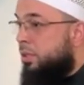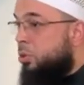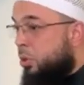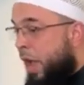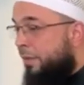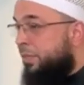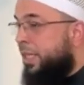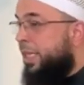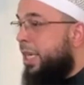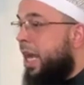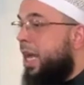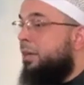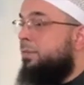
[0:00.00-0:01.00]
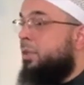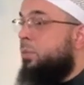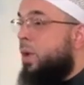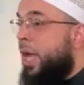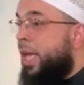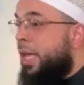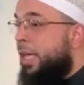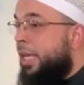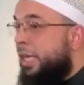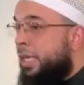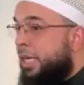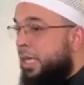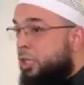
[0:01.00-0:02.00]
You have to get out of the way
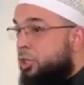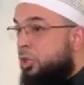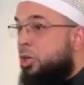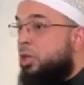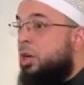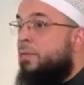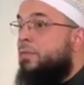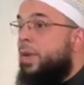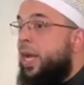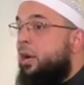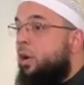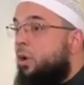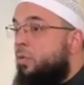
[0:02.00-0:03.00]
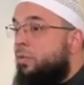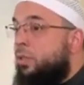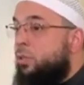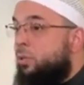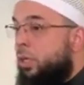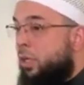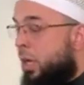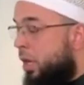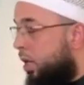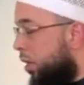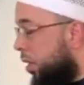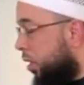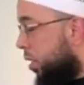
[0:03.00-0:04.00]
and turn your affair over to
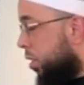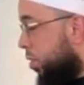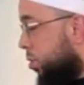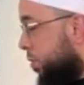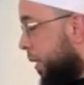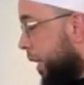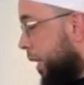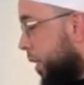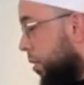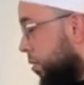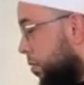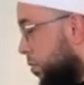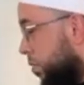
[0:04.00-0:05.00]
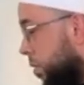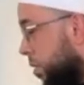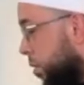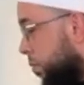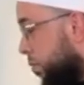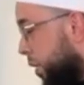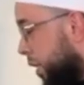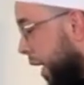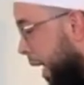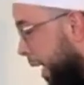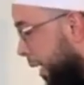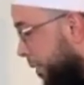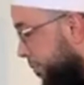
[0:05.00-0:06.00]
Allah subhanahu wa ta'ala.